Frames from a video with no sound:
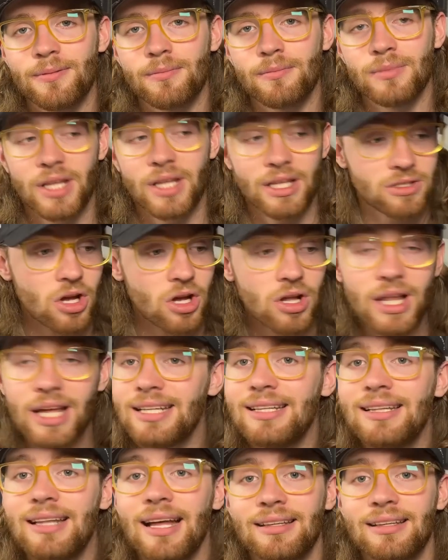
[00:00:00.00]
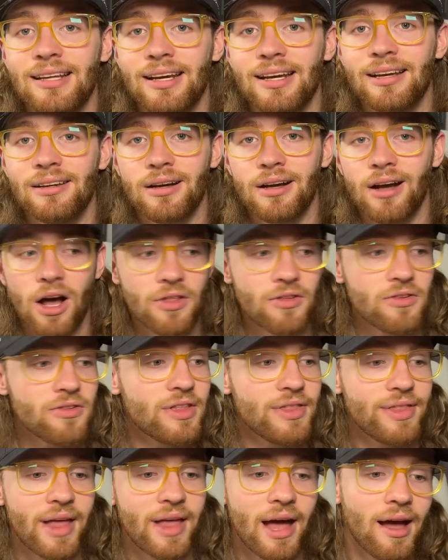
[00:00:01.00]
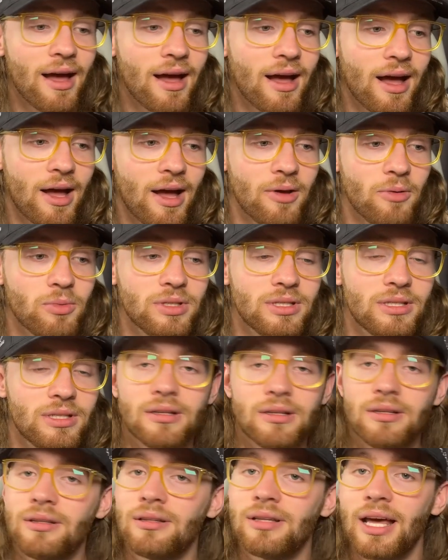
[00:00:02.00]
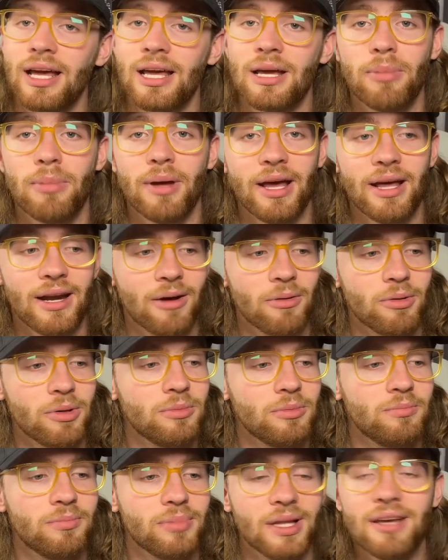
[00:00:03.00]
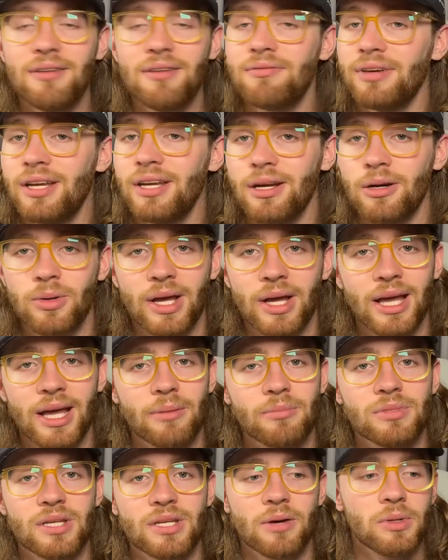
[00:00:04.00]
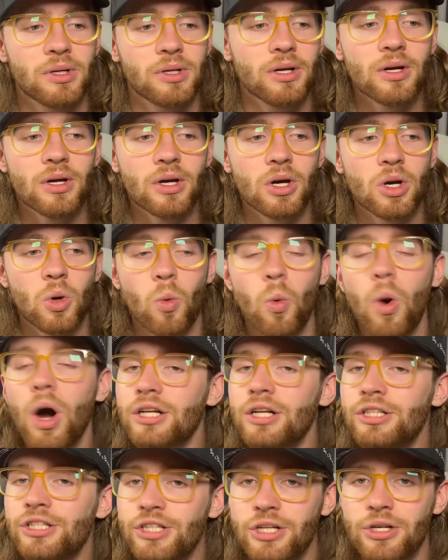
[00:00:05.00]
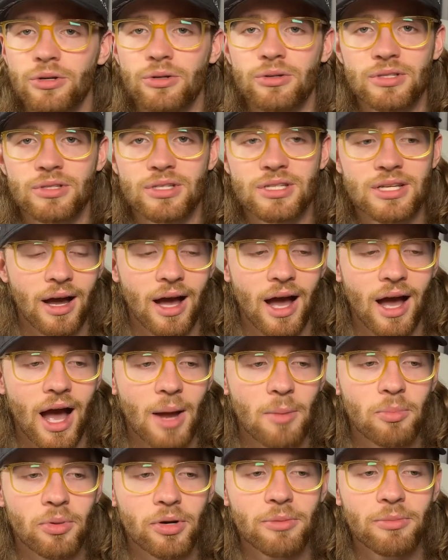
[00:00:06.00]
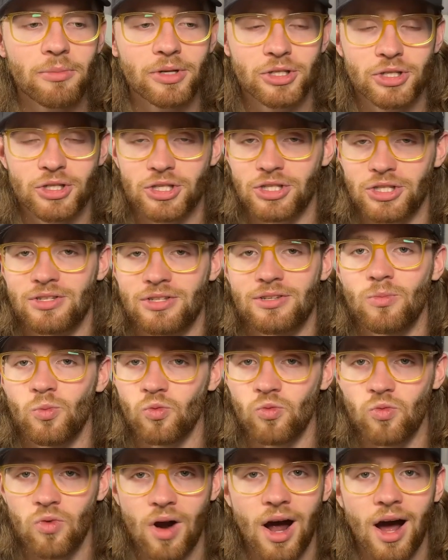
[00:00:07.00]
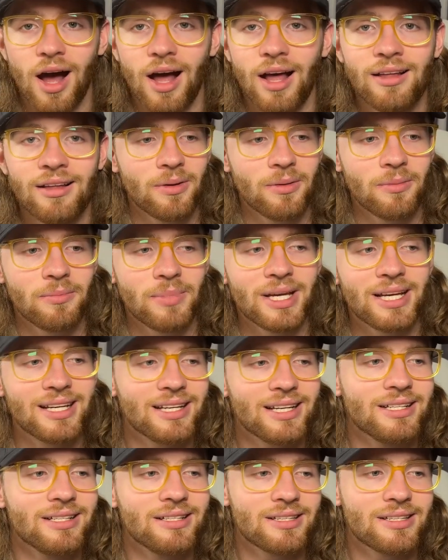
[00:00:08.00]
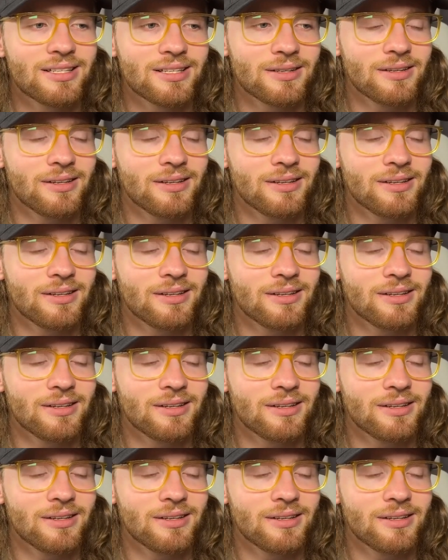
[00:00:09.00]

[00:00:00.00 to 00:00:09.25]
That's all I did that day. Other than that, I would lay in bed, I would play video games, I would watch shows. I'd pretty much just rot because